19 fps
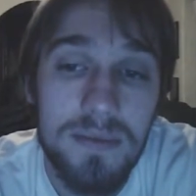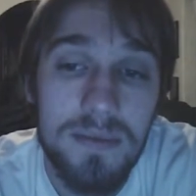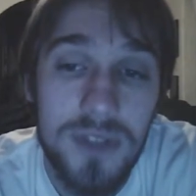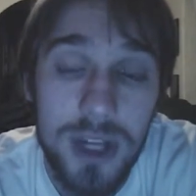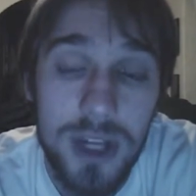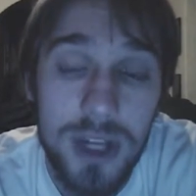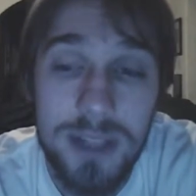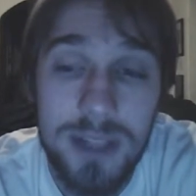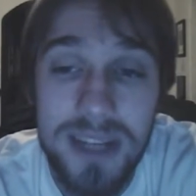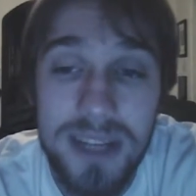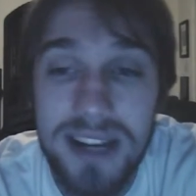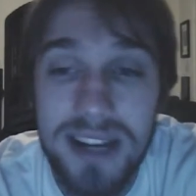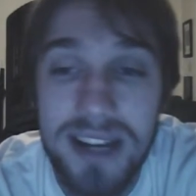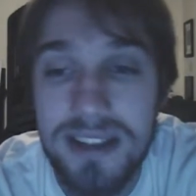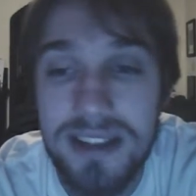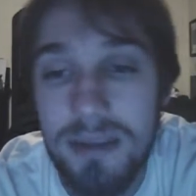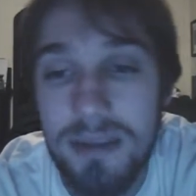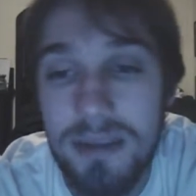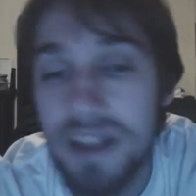Just
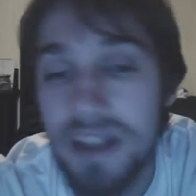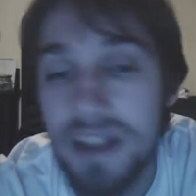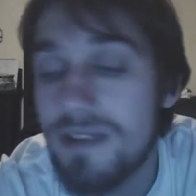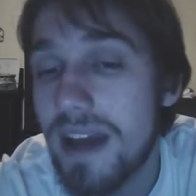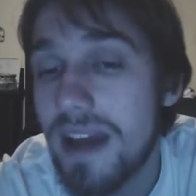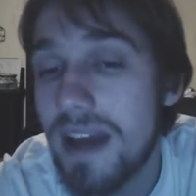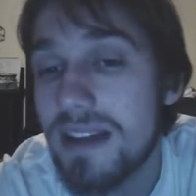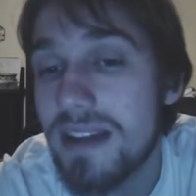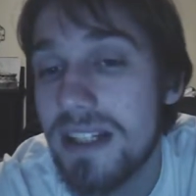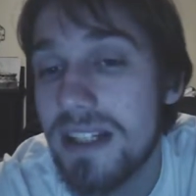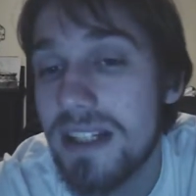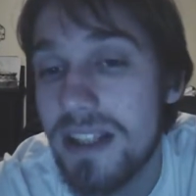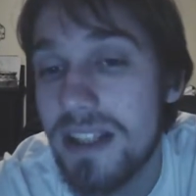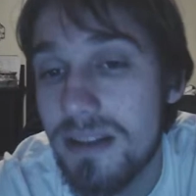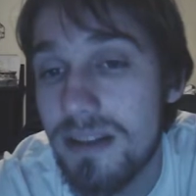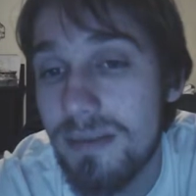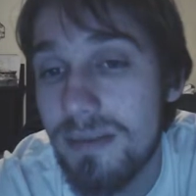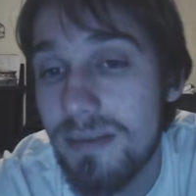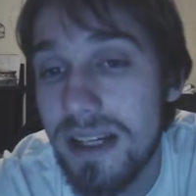because something's fantasy
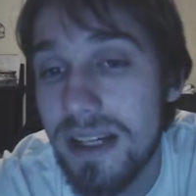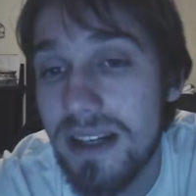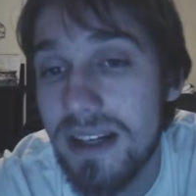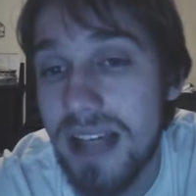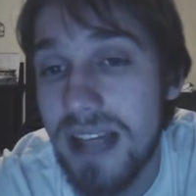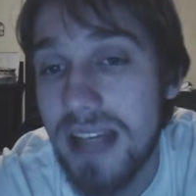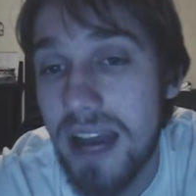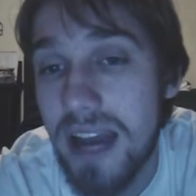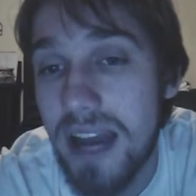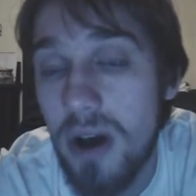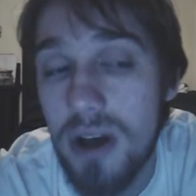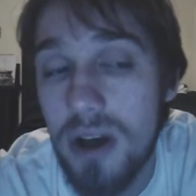doesn't mean it can't